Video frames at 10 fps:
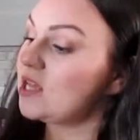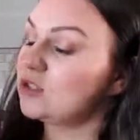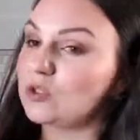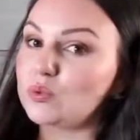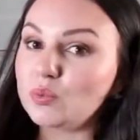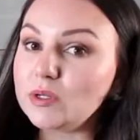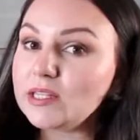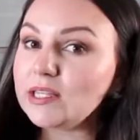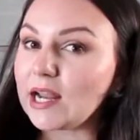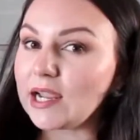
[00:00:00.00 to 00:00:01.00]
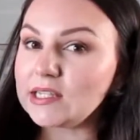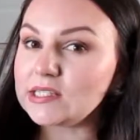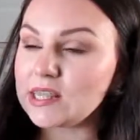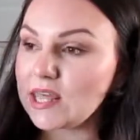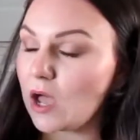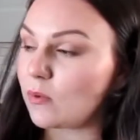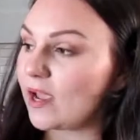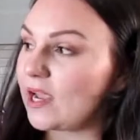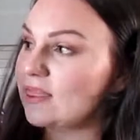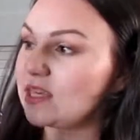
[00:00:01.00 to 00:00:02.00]
So it's really nice that
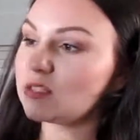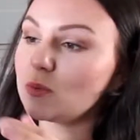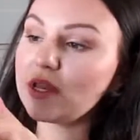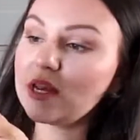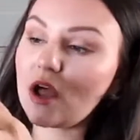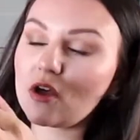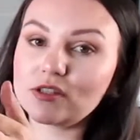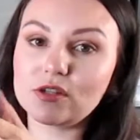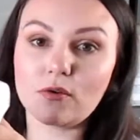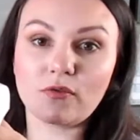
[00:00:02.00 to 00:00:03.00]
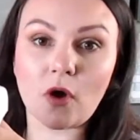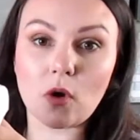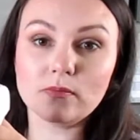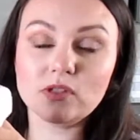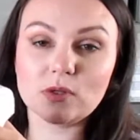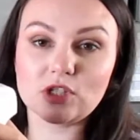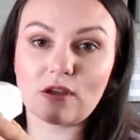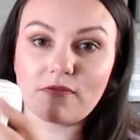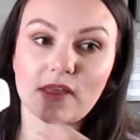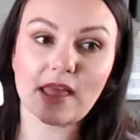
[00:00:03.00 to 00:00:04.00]
way. This one also foams, which I
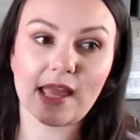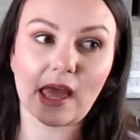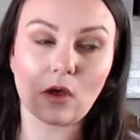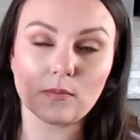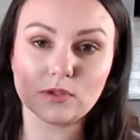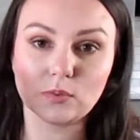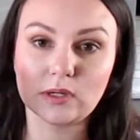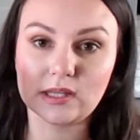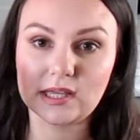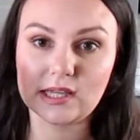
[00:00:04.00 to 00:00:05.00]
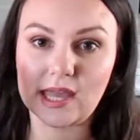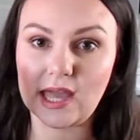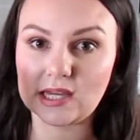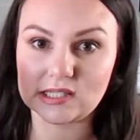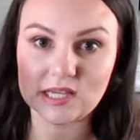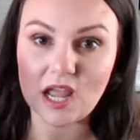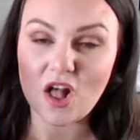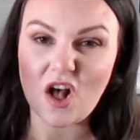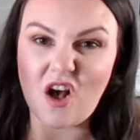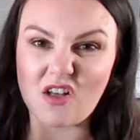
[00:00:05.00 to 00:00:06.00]
feel like helps really get
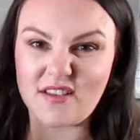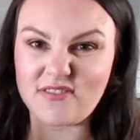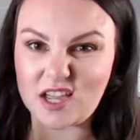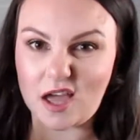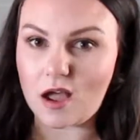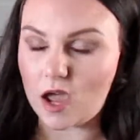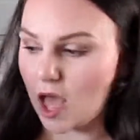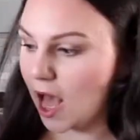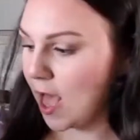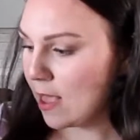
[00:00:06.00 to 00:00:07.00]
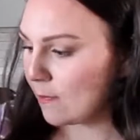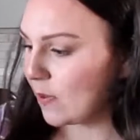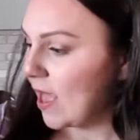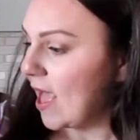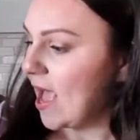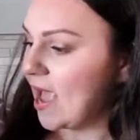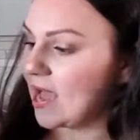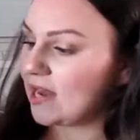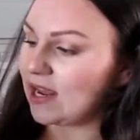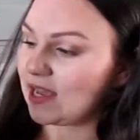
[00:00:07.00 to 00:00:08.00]
all of the gunk up,
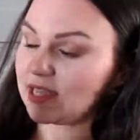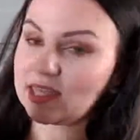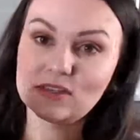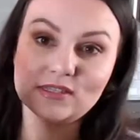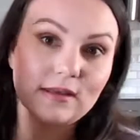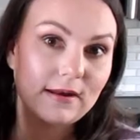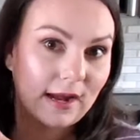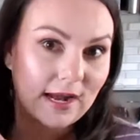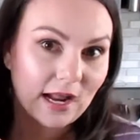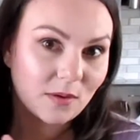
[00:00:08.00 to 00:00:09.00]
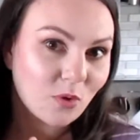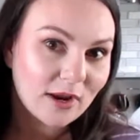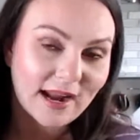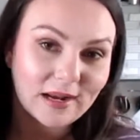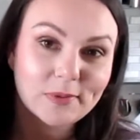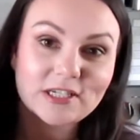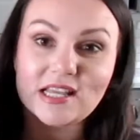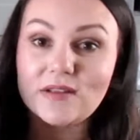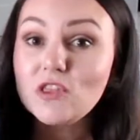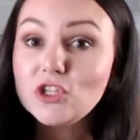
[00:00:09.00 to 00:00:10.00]
and it kills
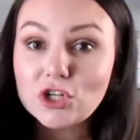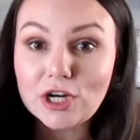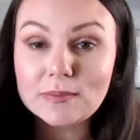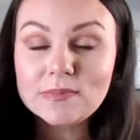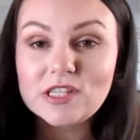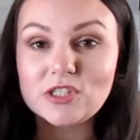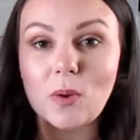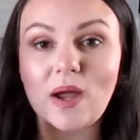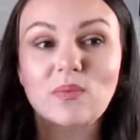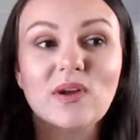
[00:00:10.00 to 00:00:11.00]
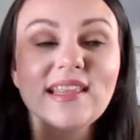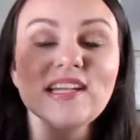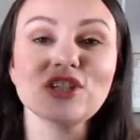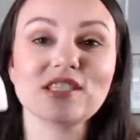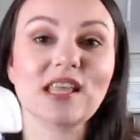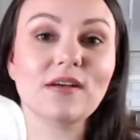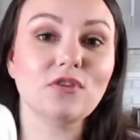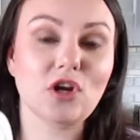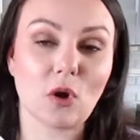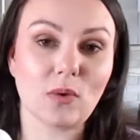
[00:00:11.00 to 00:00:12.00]
99.9% of the germs. So I really just love
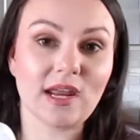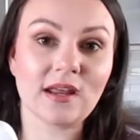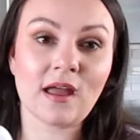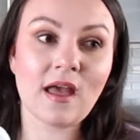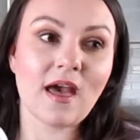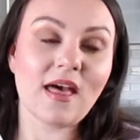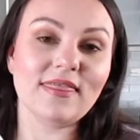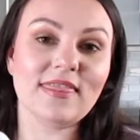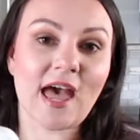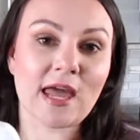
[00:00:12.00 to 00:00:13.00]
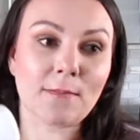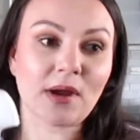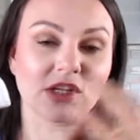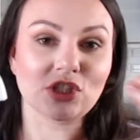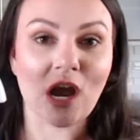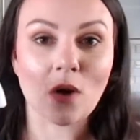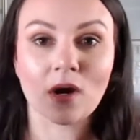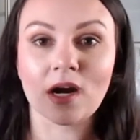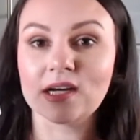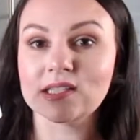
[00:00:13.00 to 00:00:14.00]
knowing that my
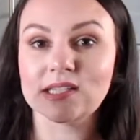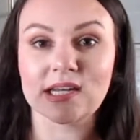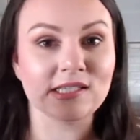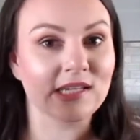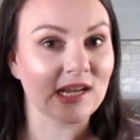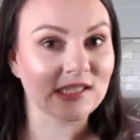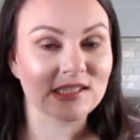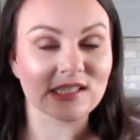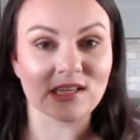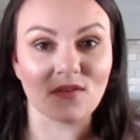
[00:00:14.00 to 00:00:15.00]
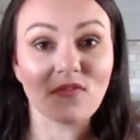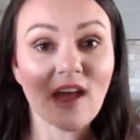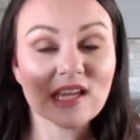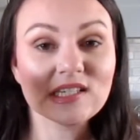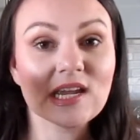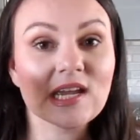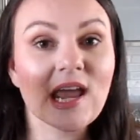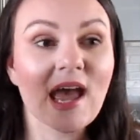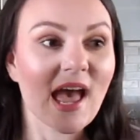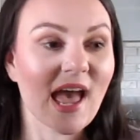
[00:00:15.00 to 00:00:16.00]
shower stays nice disinfected,
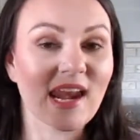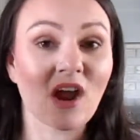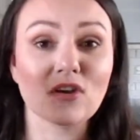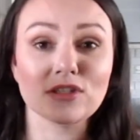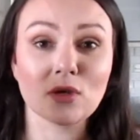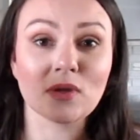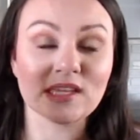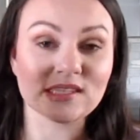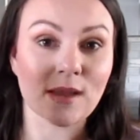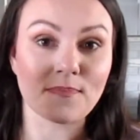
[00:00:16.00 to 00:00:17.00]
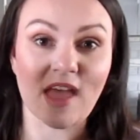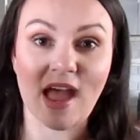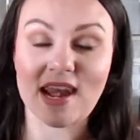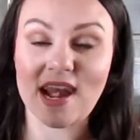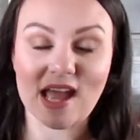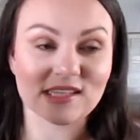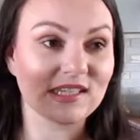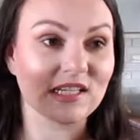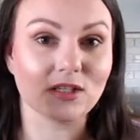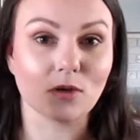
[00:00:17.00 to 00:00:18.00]
and it also gets up that
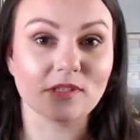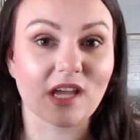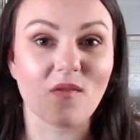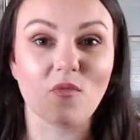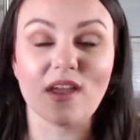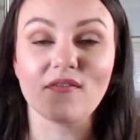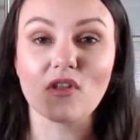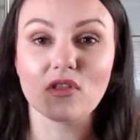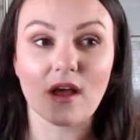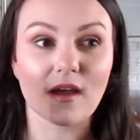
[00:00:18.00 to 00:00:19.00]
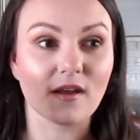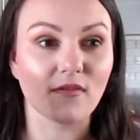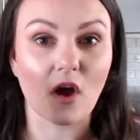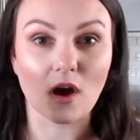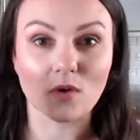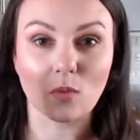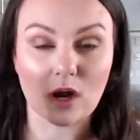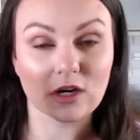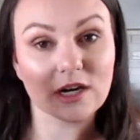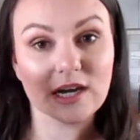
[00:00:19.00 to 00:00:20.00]
nasty soap scum. We have a lot of hard
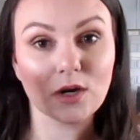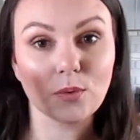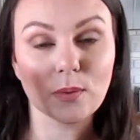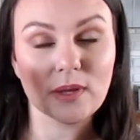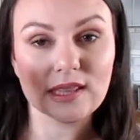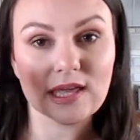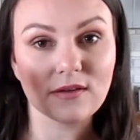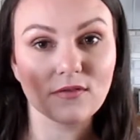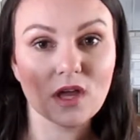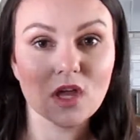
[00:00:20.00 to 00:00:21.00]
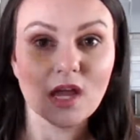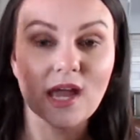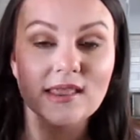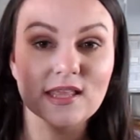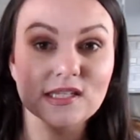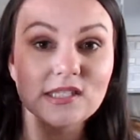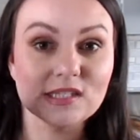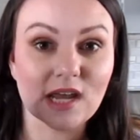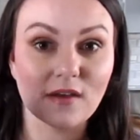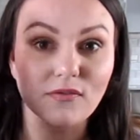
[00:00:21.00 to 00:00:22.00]
water here where we live, and this
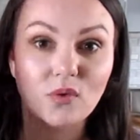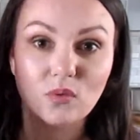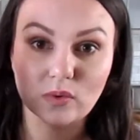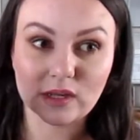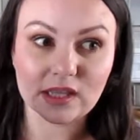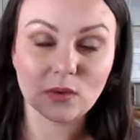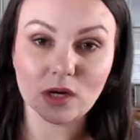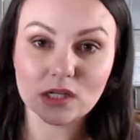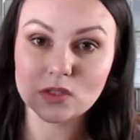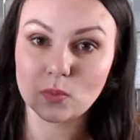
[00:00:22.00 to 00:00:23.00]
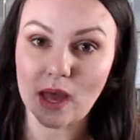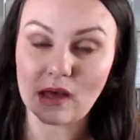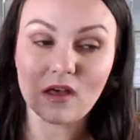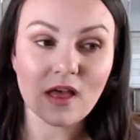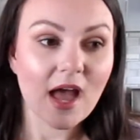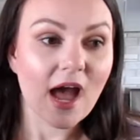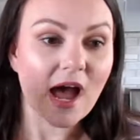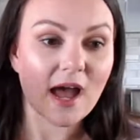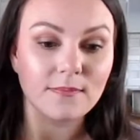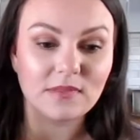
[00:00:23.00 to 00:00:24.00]
stuff really works well.
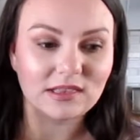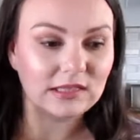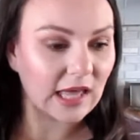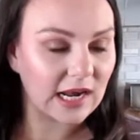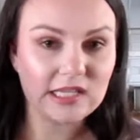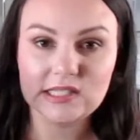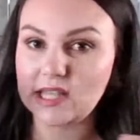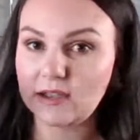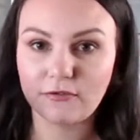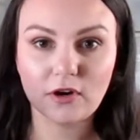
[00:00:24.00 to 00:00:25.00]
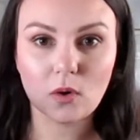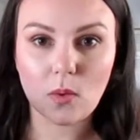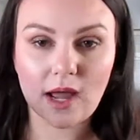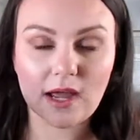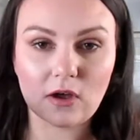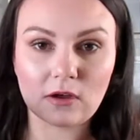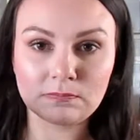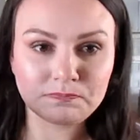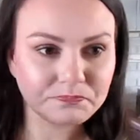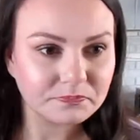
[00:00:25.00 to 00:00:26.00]
Let it sit for a while